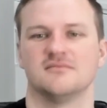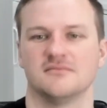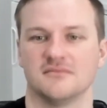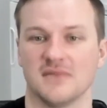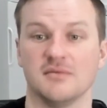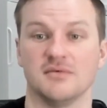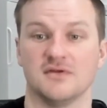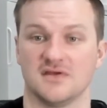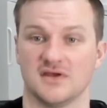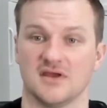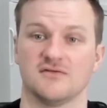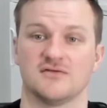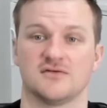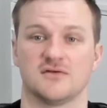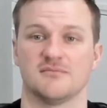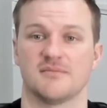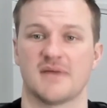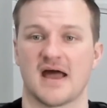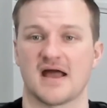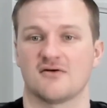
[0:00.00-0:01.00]
maybe to give
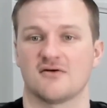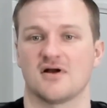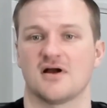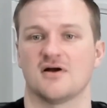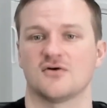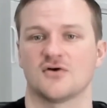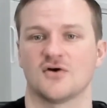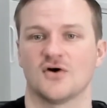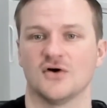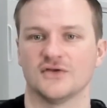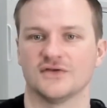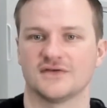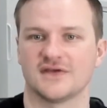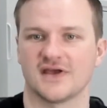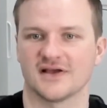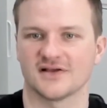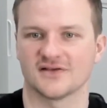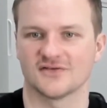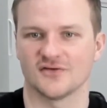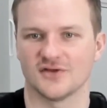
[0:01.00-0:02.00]
some background
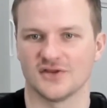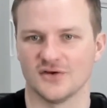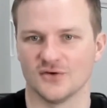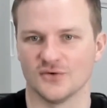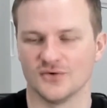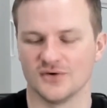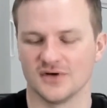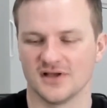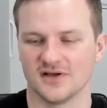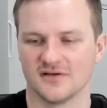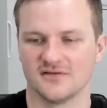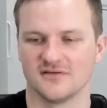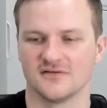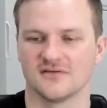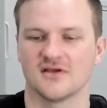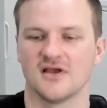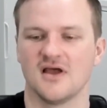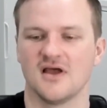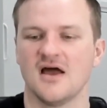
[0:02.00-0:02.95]
context for the audience.